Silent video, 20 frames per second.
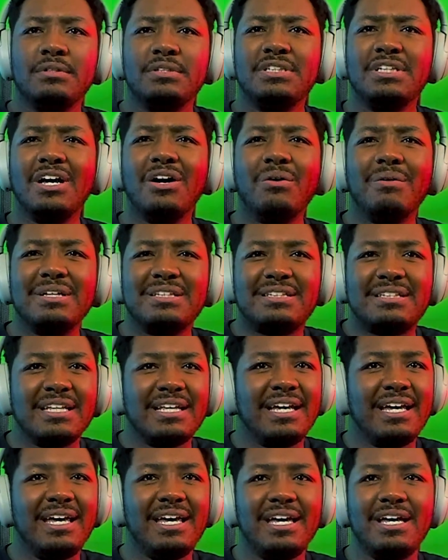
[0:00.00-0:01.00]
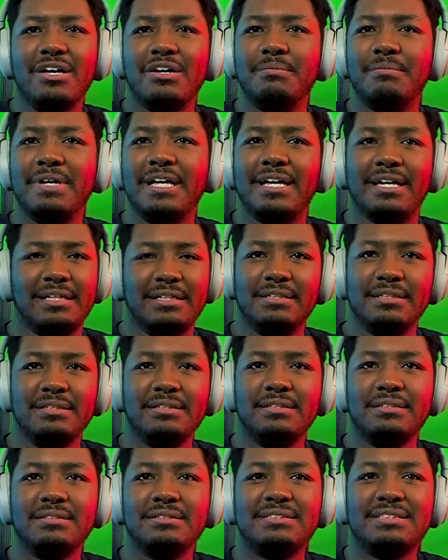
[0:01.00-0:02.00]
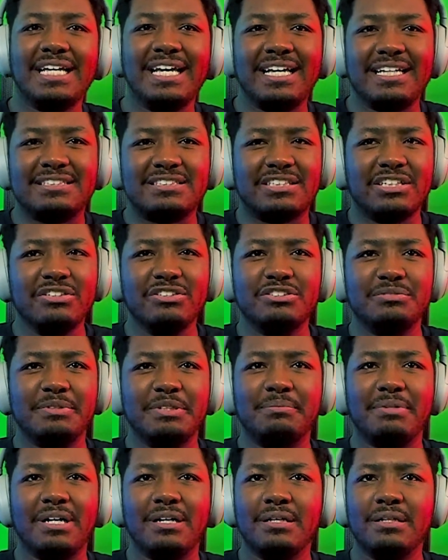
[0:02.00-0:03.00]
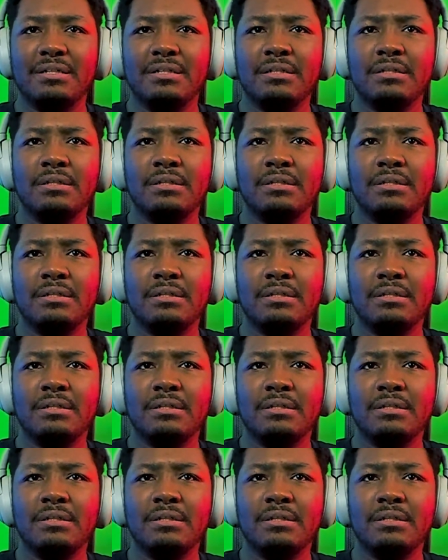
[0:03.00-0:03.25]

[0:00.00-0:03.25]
Yo, what the hell, man? Say excuse me, bro.